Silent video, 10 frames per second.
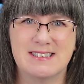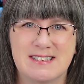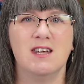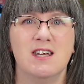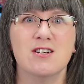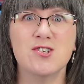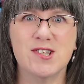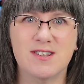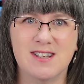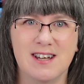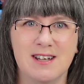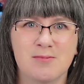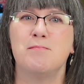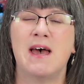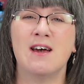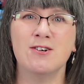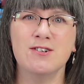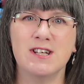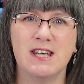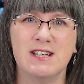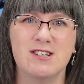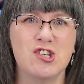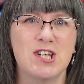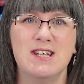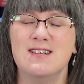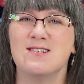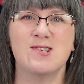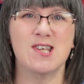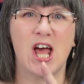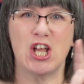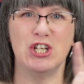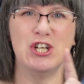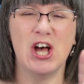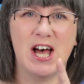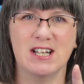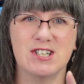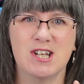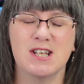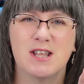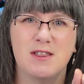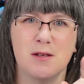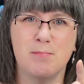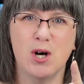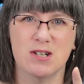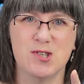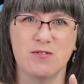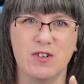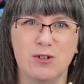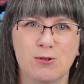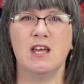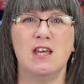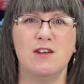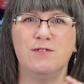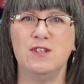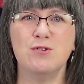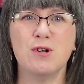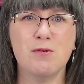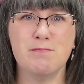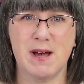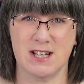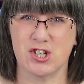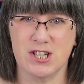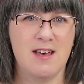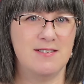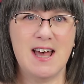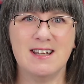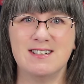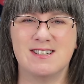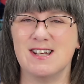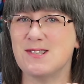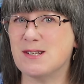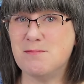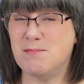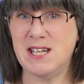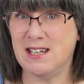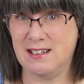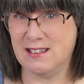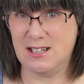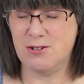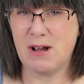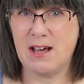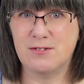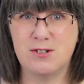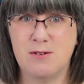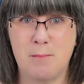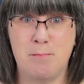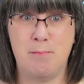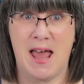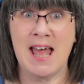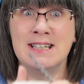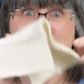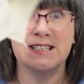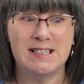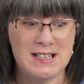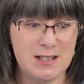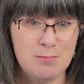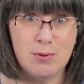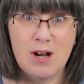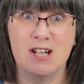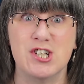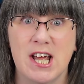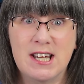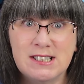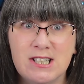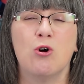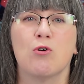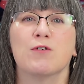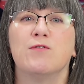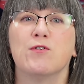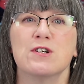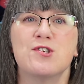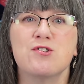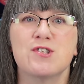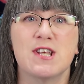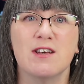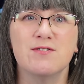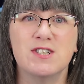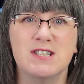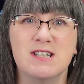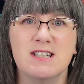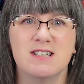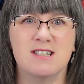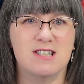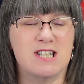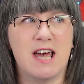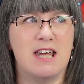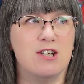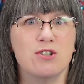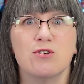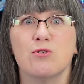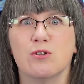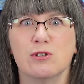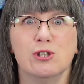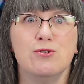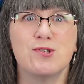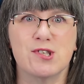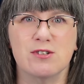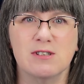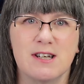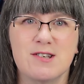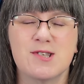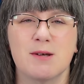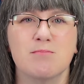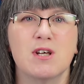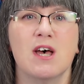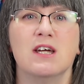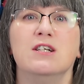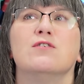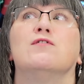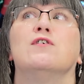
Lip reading: Here's the thing. Pattern gauge is not the boss of you. If you don't match it, that doesn't mean that you have to abandon the project or force yourself to knit tighter or looser like some kind of